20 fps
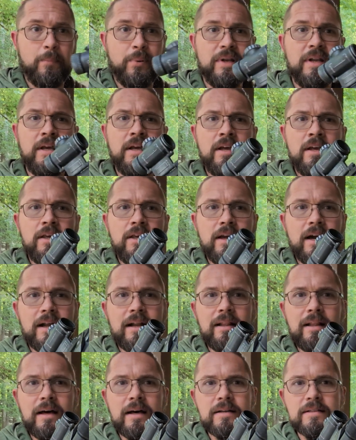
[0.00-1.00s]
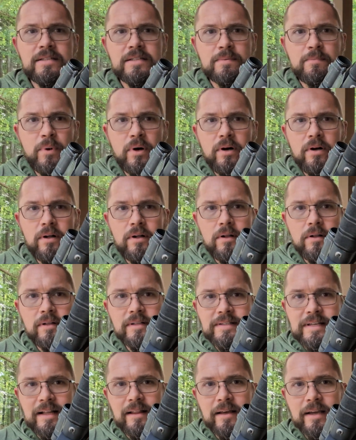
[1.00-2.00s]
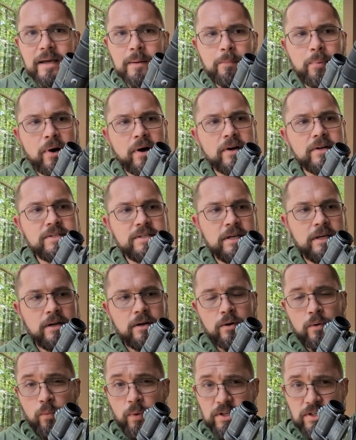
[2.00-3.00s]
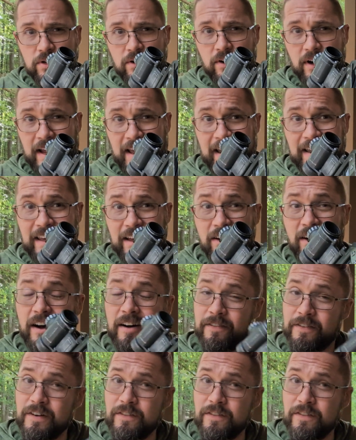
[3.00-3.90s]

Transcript: but you got a lot of small, delicate parts here which are hanging off.